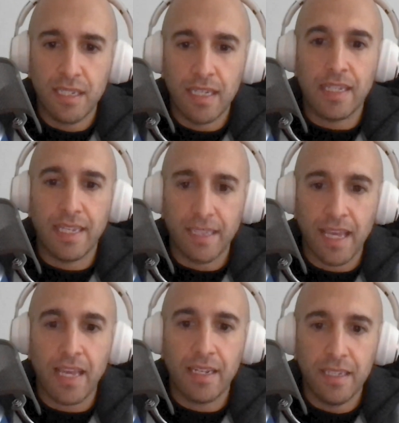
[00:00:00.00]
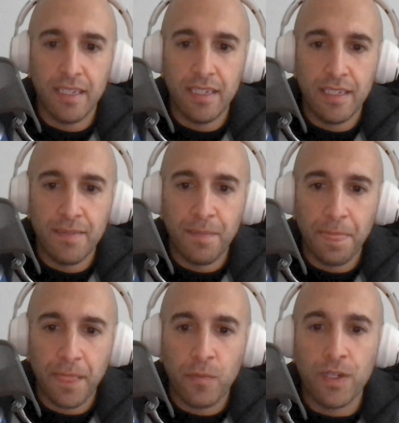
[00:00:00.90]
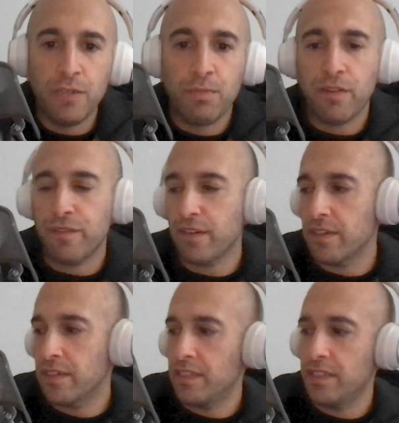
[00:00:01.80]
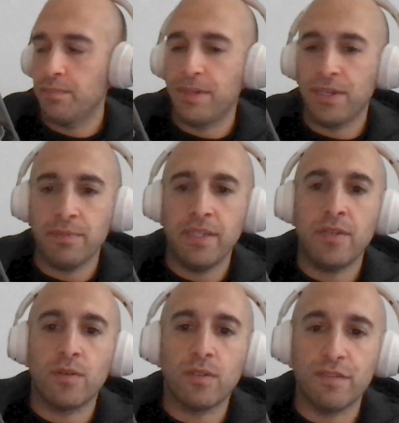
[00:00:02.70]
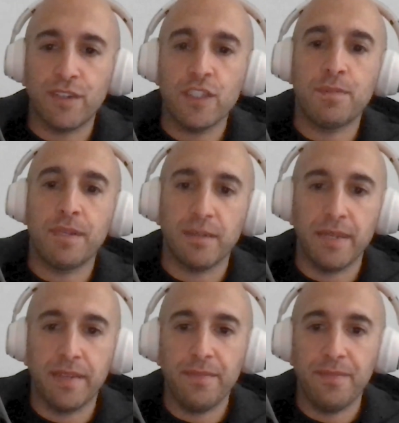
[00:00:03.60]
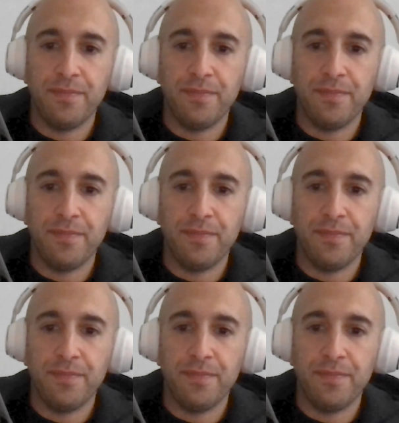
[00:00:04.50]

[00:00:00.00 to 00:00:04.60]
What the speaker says: I like that. What do you prefer, pyramid or reverse pyramid?